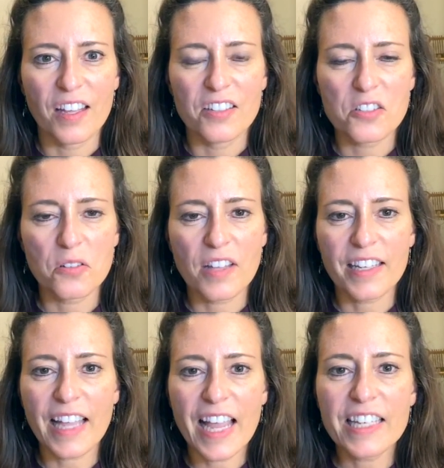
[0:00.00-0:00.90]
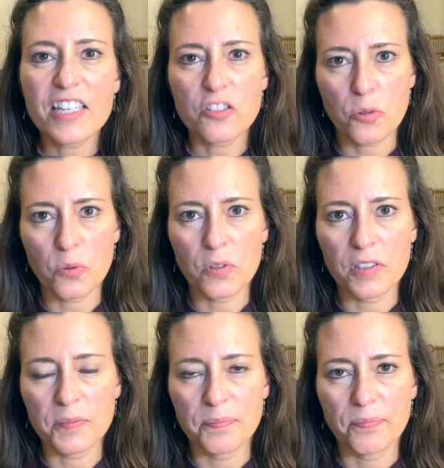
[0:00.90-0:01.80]
So like any
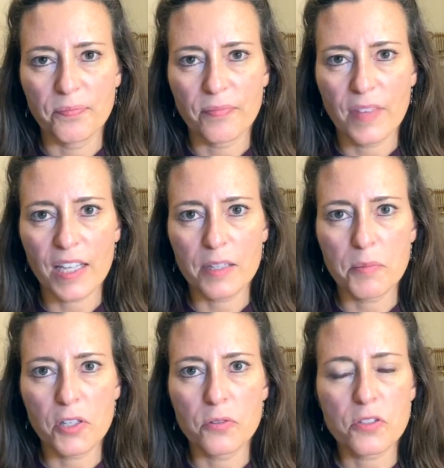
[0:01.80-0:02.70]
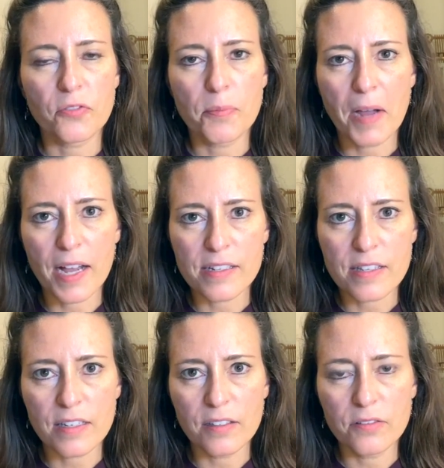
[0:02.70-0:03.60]
tool, it can be used for
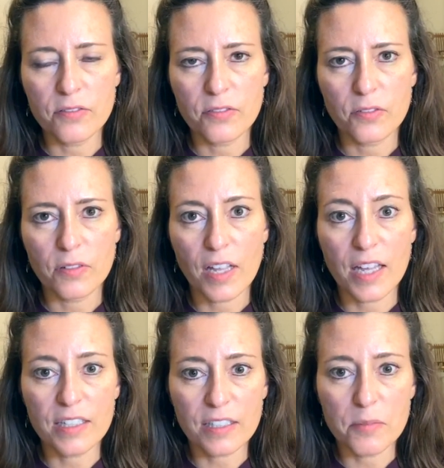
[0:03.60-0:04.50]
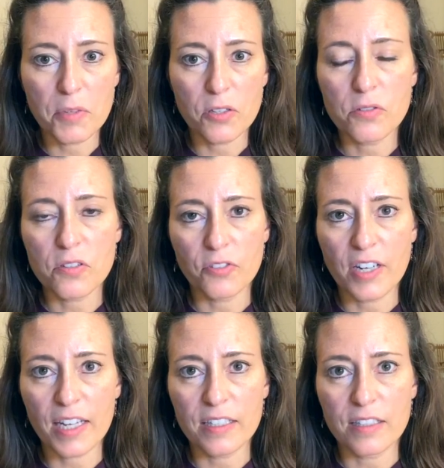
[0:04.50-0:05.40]
positive and it can be used for
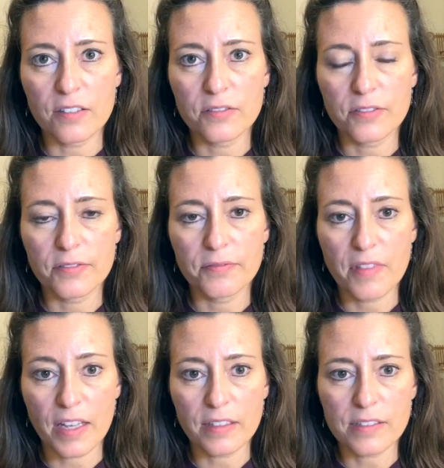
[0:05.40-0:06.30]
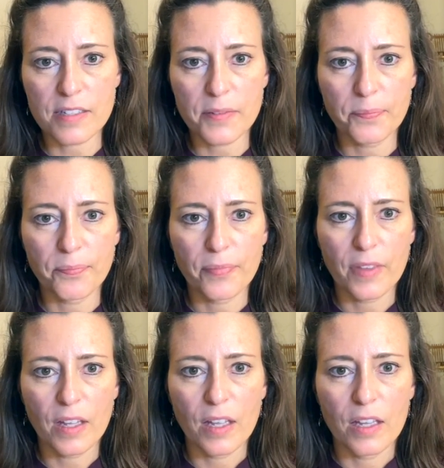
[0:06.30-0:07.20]
negative things.
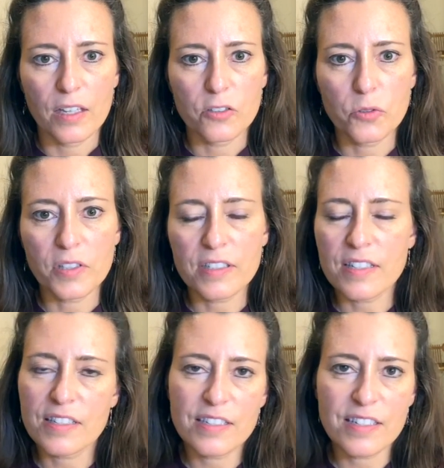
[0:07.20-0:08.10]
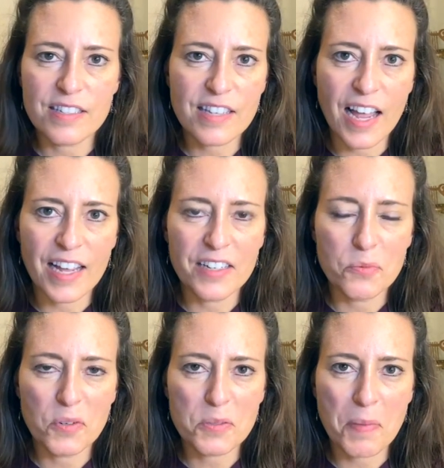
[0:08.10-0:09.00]
And who gets to decide
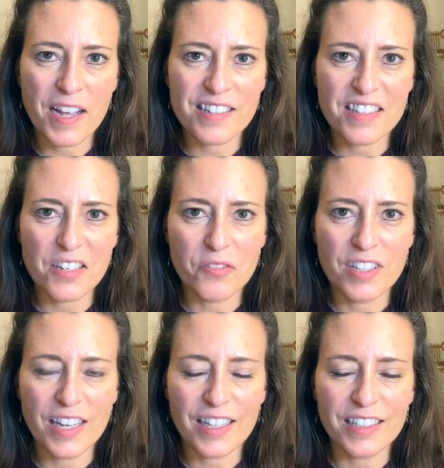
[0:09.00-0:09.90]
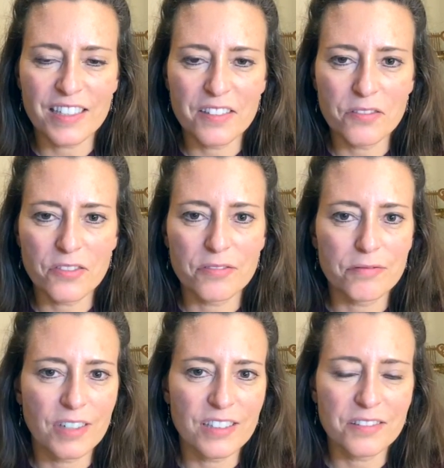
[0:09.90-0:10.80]
what's positive and negative?
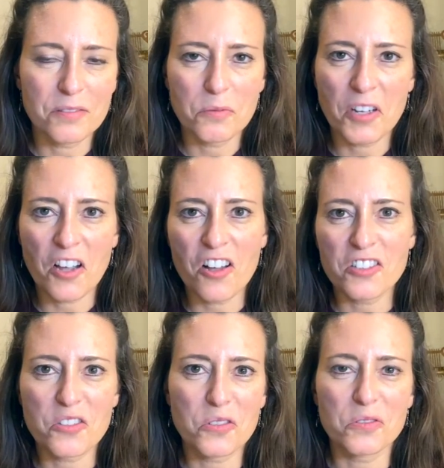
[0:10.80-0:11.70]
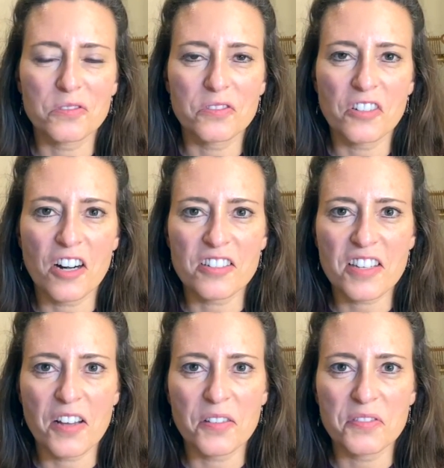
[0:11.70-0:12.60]
Well, we all do for
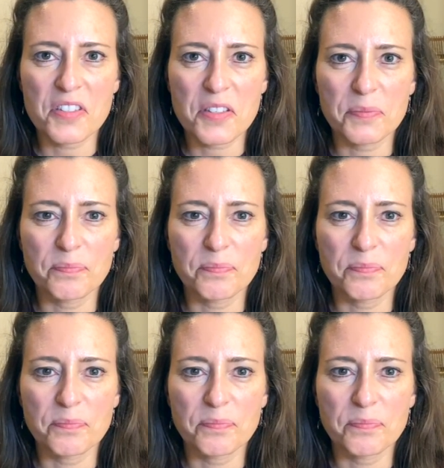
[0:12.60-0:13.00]
ourselves.